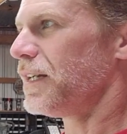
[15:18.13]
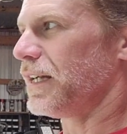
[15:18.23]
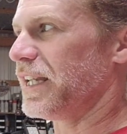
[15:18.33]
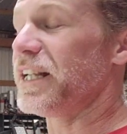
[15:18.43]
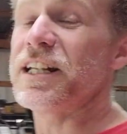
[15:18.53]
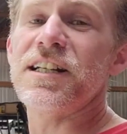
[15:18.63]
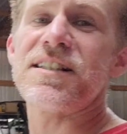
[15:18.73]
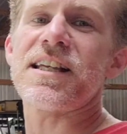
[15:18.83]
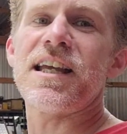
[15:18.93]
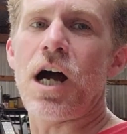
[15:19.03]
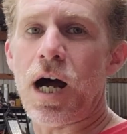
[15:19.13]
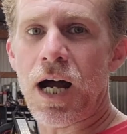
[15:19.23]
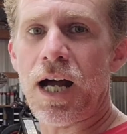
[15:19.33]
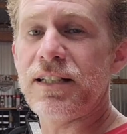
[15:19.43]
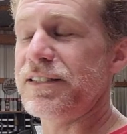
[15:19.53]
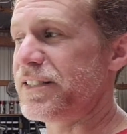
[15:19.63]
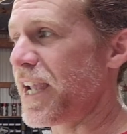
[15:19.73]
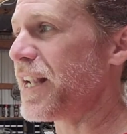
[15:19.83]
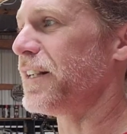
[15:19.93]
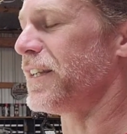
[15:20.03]
It is a hot
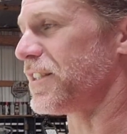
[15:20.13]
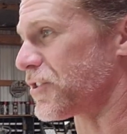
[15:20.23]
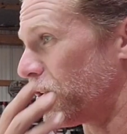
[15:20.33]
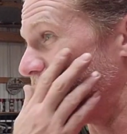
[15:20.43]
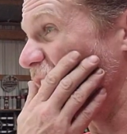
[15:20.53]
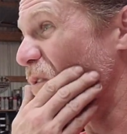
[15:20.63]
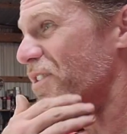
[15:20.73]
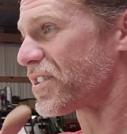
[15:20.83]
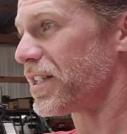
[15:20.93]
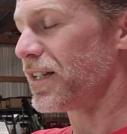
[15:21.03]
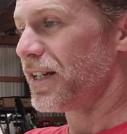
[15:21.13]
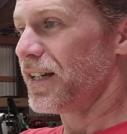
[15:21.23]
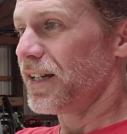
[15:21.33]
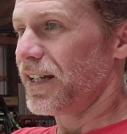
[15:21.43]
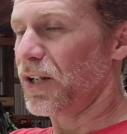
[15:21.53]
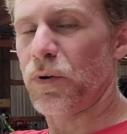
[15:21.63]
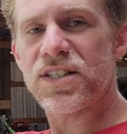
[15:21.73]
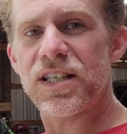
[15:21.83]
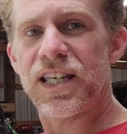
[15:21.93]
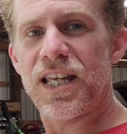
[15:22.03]
day today, so it
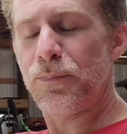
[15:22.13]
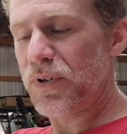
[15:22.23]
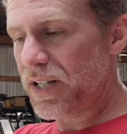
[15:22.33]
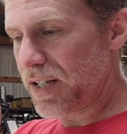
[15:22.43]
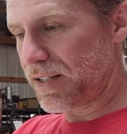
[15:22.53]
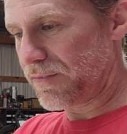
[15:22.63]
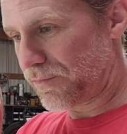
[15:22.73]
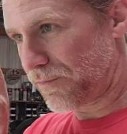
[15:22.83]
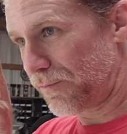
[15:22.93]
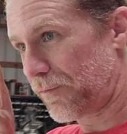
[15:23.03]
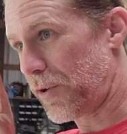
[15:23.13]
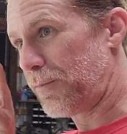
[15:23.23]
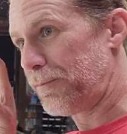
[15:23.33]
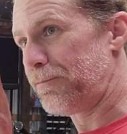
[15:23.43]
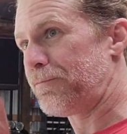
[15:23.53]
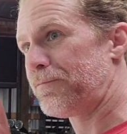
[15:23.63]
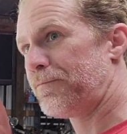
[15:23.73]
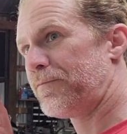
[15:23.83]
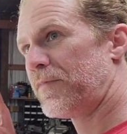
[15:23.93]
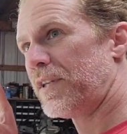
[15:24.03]
wasn't keeping it from
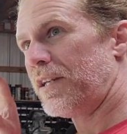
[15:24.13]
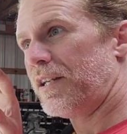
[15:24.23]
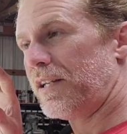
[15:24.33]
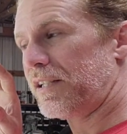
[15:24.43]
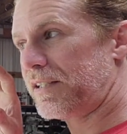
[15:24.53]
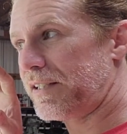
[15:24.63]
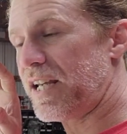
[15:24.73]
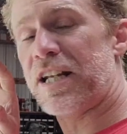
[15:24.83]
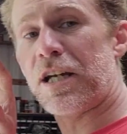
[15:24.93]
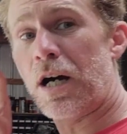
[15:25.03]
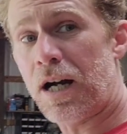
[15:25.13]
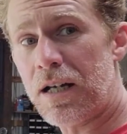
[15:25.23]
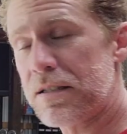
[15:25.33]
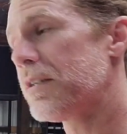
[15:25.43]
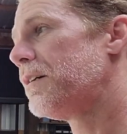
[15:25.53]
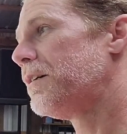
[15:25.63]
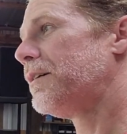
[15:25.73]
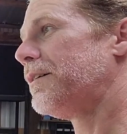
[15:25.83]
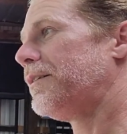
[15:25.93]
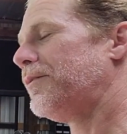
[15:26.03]
getting hot,
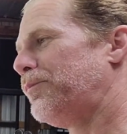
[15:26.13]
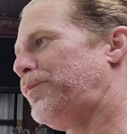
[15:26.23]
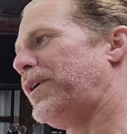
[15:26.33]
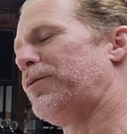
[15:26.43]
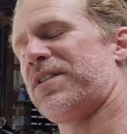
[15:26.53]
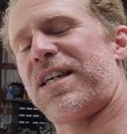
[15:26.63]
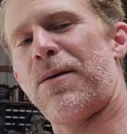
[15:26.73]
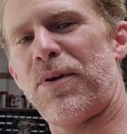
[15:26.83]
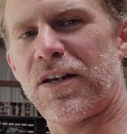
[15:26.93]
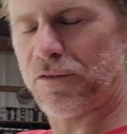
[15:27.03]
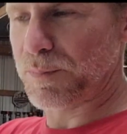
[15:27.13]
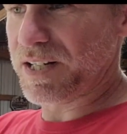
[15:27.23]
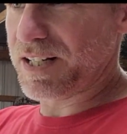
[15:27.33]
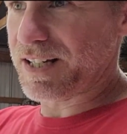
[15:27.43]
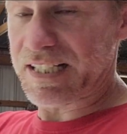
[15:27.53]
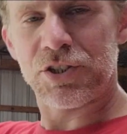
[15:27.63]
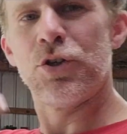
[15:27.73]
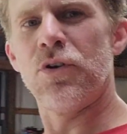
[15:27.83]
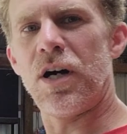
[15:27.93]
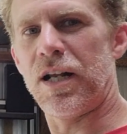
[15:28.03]
but it was keeping it from getting like
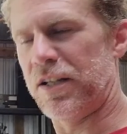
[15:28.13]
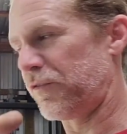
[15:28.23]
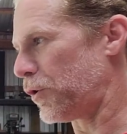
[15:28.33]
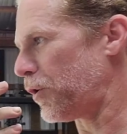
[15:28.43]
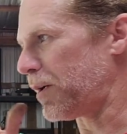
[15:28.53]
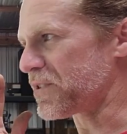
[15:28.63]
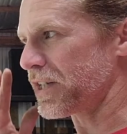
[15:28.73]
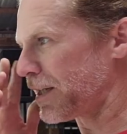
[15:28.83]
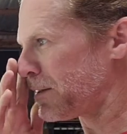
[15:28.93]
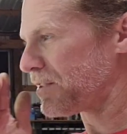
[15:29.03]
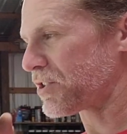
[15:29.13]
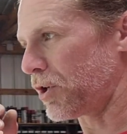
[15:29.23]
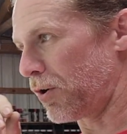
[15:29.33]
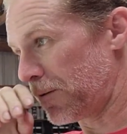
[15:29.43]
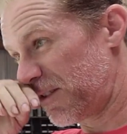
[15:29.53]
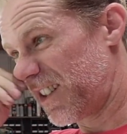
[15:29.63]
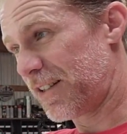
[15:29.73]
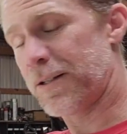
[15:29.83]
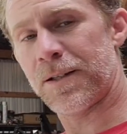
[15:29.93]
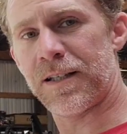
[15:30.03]
too hot, if you know what I'm saying. So
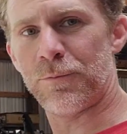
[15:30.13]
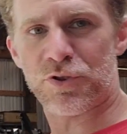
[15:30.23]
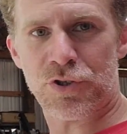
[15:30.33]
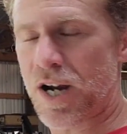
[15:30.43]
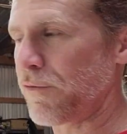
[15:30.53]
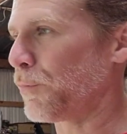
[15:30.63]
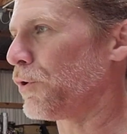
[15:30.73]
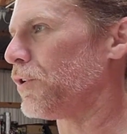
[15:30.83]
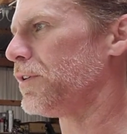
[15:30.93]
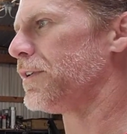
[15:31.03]
it was drivable.